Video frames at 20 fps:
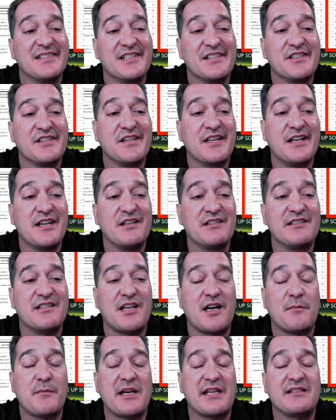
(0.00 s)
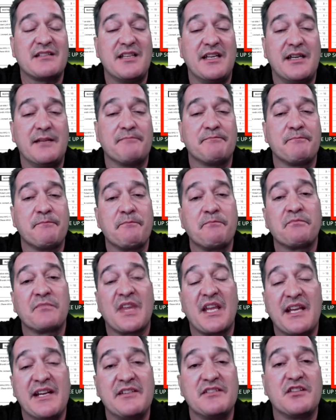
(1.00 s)
There you go. He's on my team.
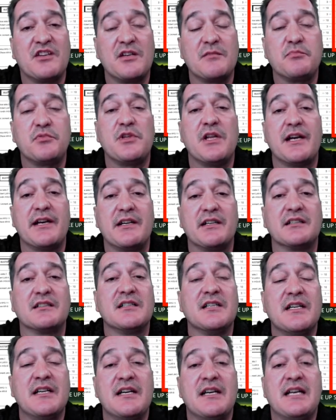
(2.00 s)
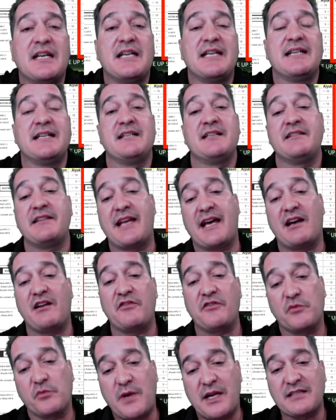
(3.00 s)
And he's a good player.
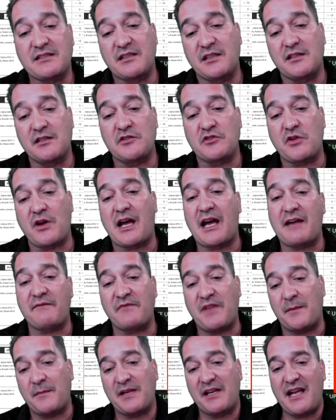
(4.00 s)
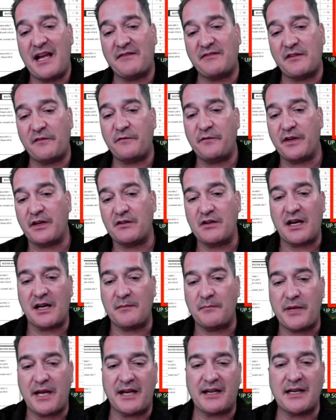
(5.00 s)
Now, the rest of the draft, I'm going to have to figure
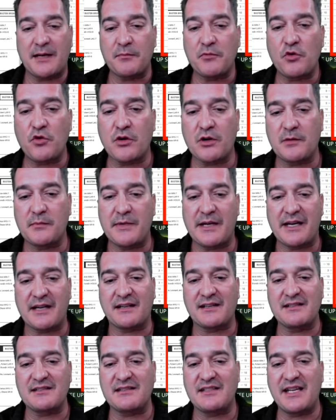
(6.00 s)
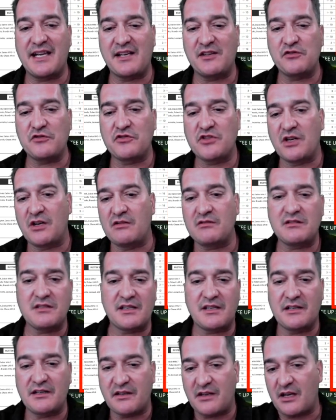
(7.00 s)
out a backup quarterback because Daniel
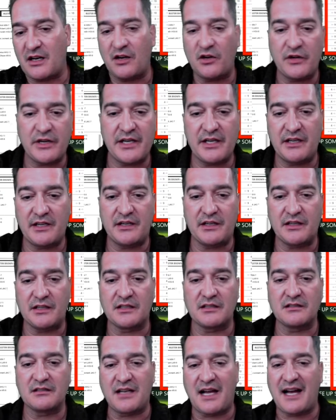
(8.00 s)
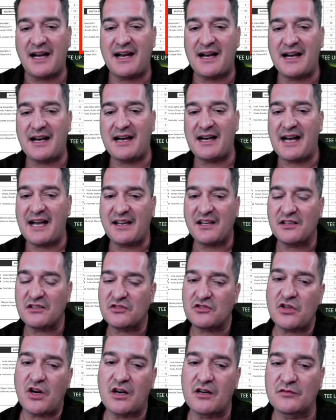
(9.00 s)
Jones is going to go here. I
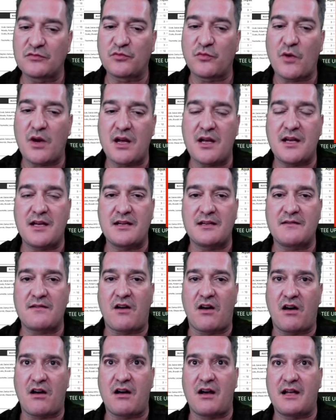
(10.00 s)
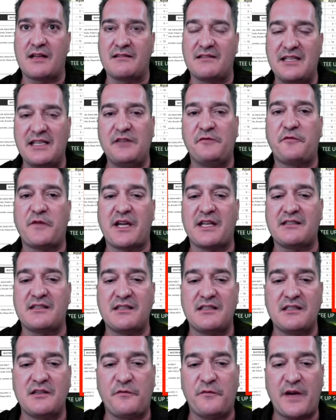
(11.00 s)
could start a run on
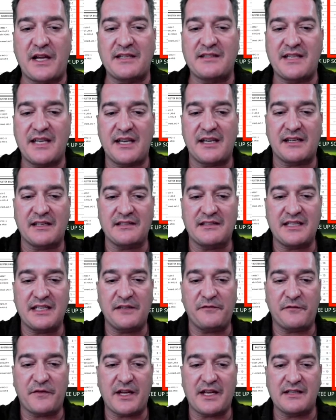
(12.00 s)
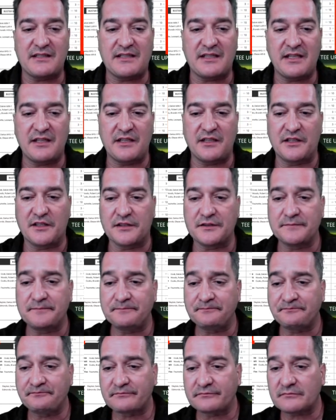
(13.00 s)
defenses if I take a defense
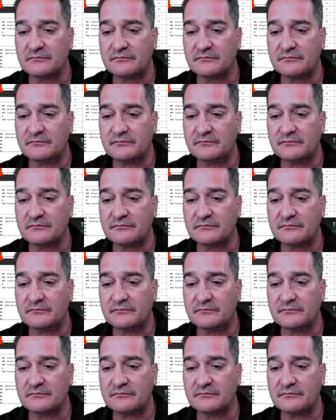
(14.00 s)
here.